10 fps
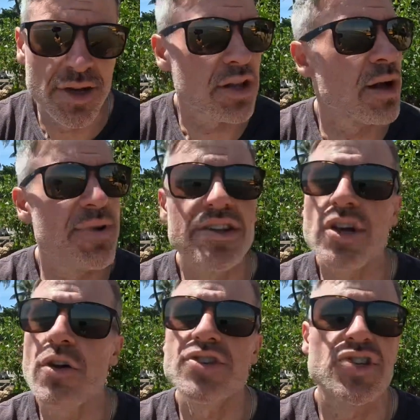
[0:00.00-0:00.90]
Colombians
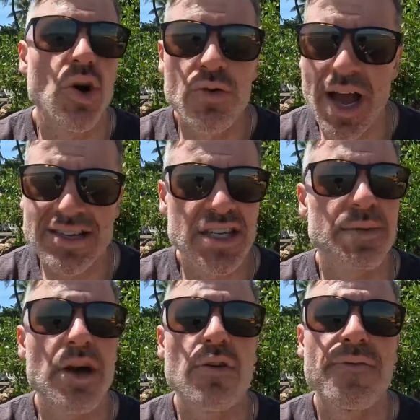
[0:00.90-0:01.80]
are so nice. As a
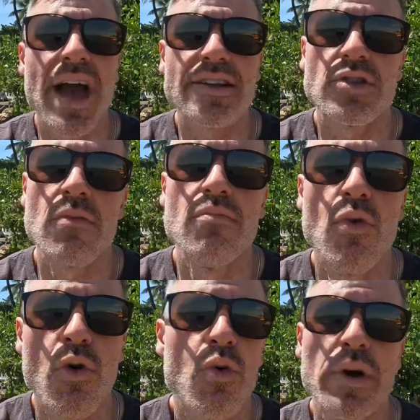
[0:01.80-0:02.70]
matter of fact, they're
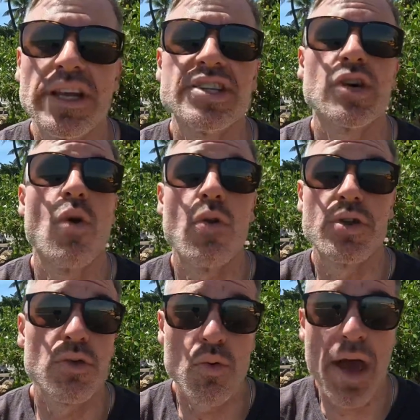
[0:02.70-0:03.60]
more willing to go out of